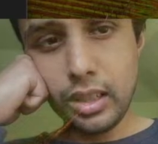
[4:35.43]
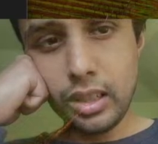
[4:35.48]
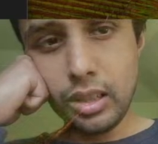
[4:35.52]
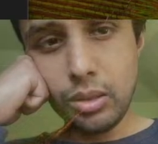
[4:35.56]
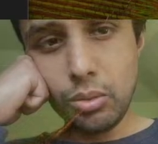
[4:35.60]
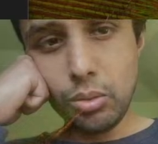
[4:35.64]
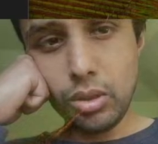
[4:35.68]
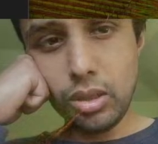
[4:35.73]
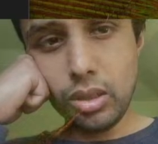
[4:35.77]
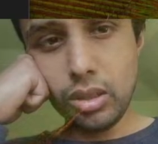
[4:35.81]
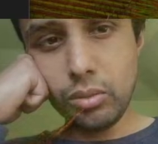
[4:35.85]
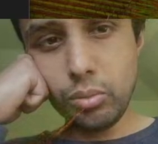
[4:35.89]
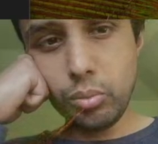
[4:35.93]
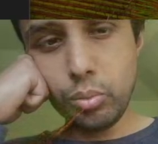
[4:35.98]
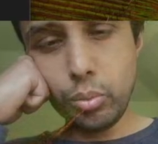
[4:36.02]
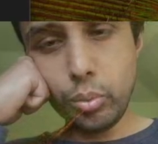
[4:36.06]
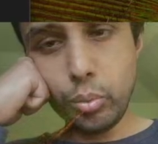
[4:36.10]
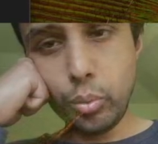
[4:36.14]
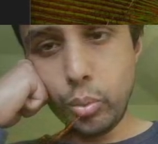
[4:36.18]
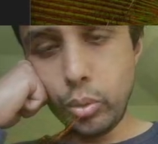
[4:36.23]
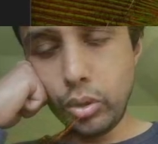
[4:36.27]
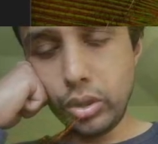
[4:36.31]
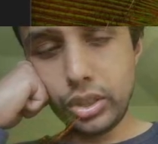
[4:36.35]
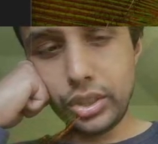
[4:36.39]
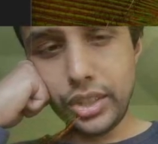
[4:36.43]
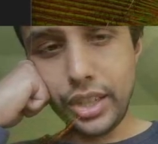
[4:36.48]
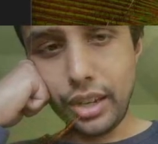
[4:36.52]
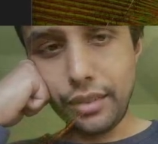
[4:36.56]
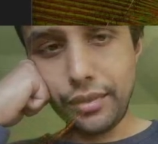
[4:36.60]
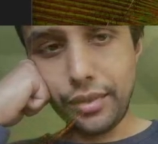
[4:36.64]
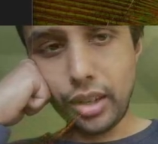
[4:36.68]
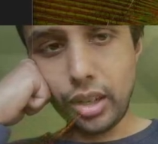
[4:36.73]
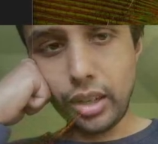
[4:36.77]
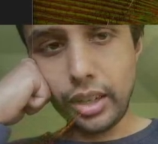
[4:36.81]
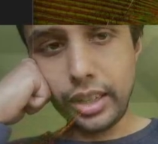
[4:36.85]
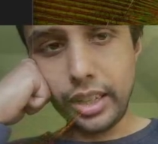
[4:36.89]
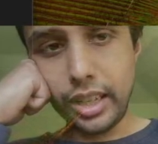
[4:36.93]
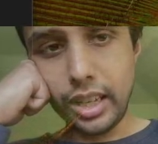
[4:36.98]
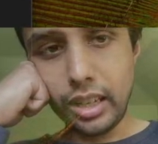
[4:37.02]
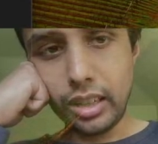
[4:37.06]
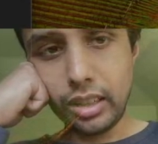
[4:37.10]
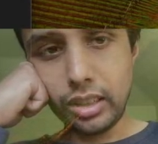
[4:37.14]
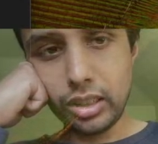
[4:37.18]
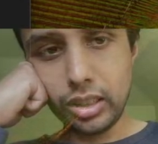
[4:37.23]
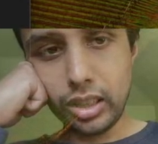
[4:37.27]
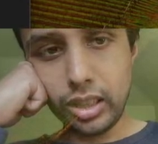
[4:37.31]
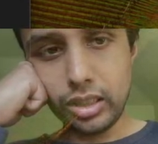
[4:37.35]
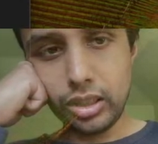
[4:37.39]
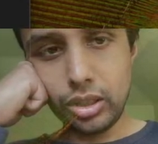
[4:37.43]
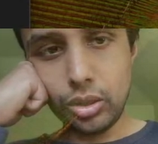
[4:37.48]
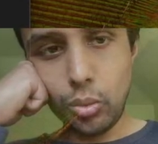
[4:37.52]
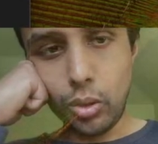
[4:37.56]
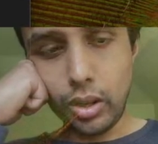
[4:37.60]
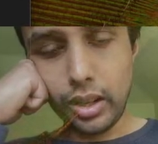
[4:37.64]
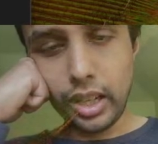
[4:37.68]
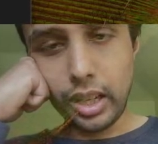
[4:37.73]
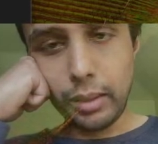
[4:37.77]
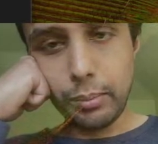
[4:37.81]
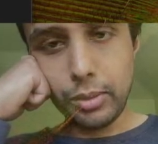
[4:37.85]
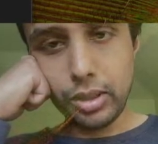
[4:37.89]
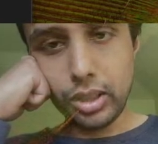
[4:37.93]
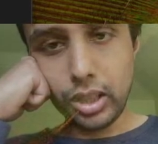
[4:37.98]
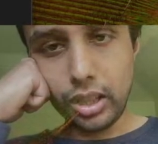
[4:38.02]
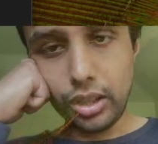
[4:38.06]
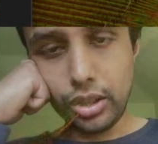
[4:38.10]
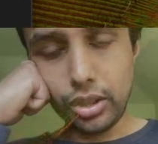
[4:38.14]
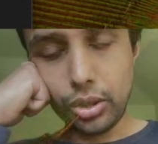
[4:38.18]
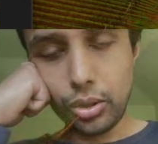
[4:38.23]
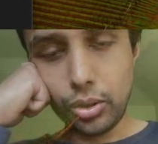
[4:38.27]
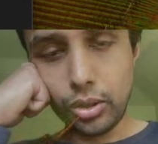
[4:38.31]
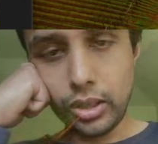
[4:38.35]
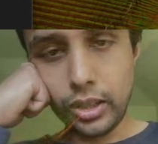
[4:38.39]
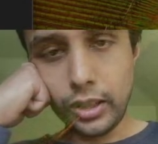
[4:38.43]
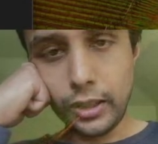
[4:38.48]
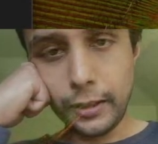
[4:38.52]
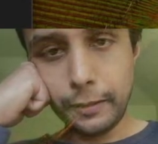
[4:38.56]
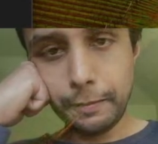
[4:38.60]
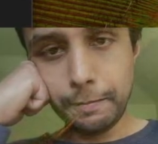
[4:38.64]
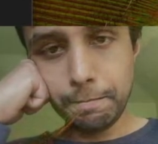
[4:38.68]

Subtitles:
well, we'll see how far I get, because I do want to keep this kind of short.